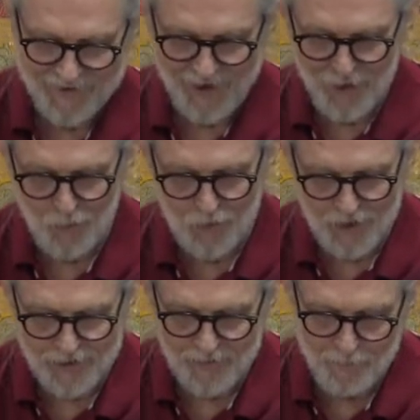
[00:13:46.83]
In other
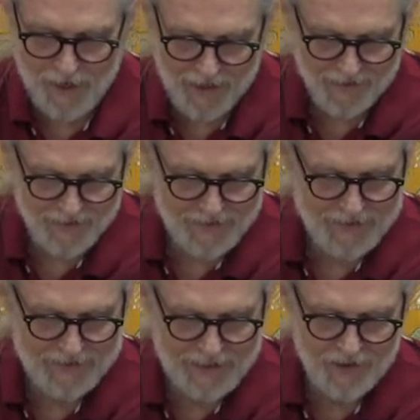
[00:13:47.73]
words, Pate
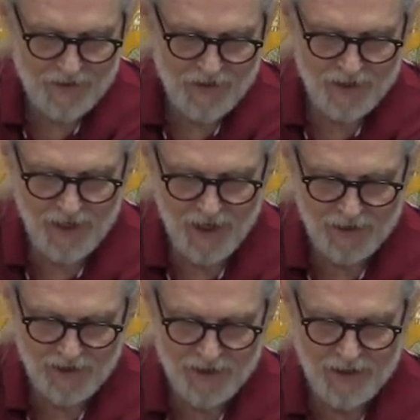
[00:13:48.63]
sends the
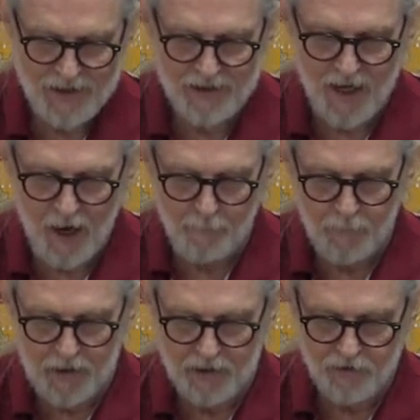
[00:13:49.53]
consciousness
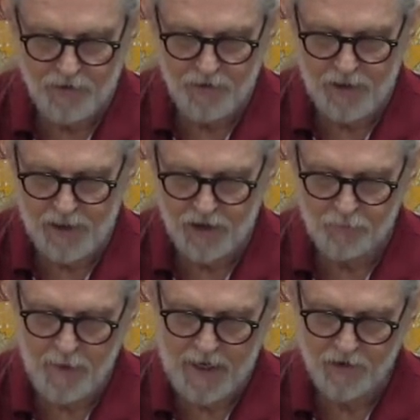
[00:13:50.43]
up into the
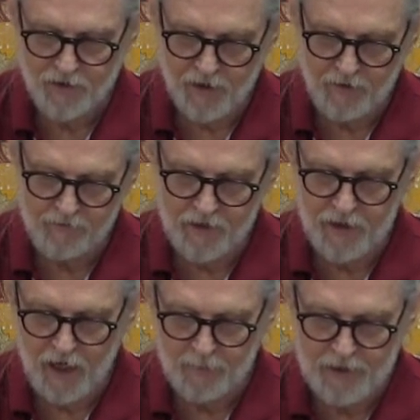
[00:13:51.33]
expanse of the
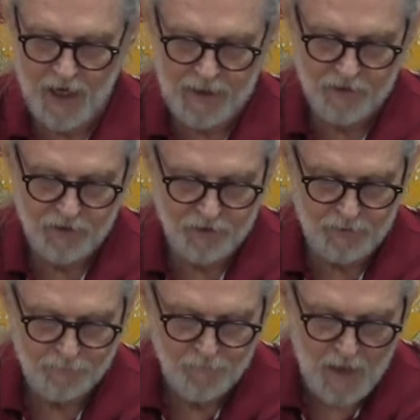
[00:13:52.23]
Dharmadhatu,